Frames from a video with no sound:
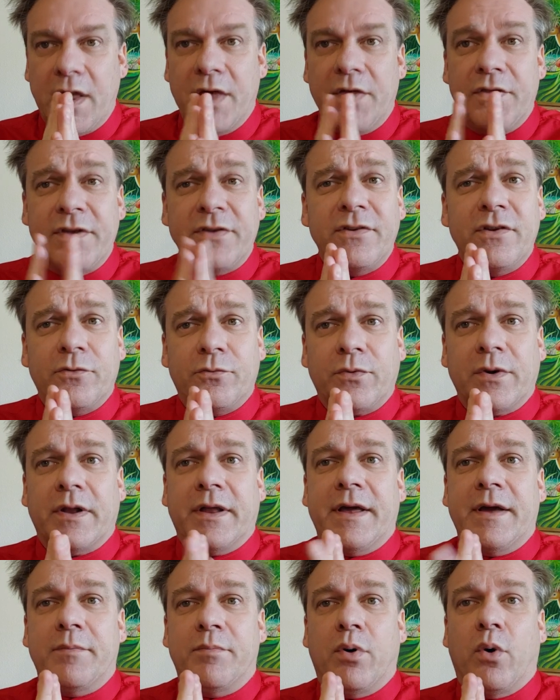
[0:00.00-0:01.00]
This is
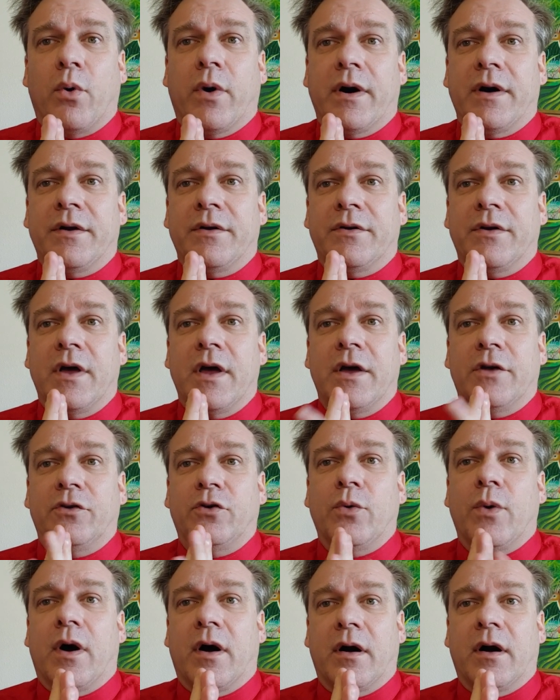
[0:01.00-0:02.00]
really important
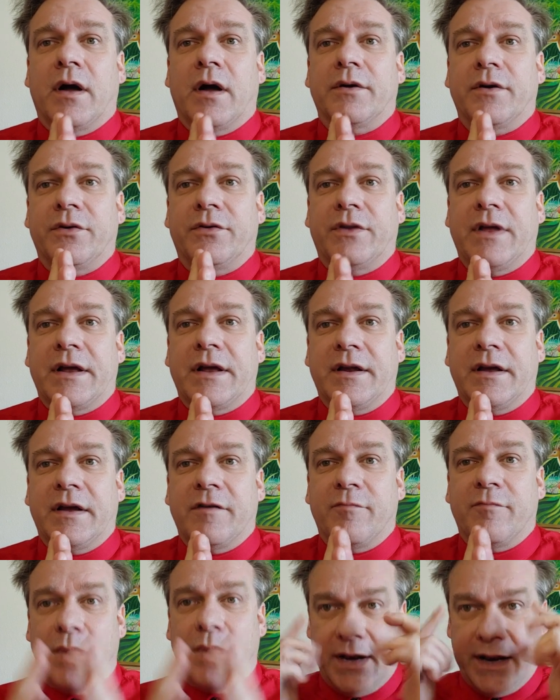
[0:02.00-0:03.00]
to our understanding
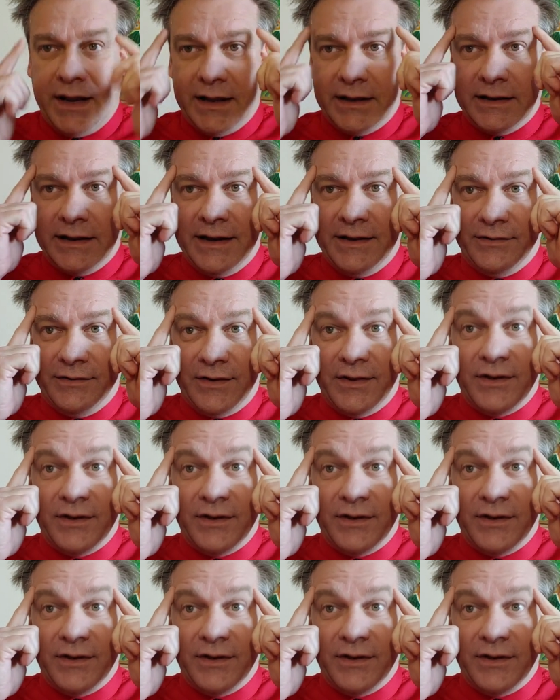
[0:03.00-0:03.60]
of money, at least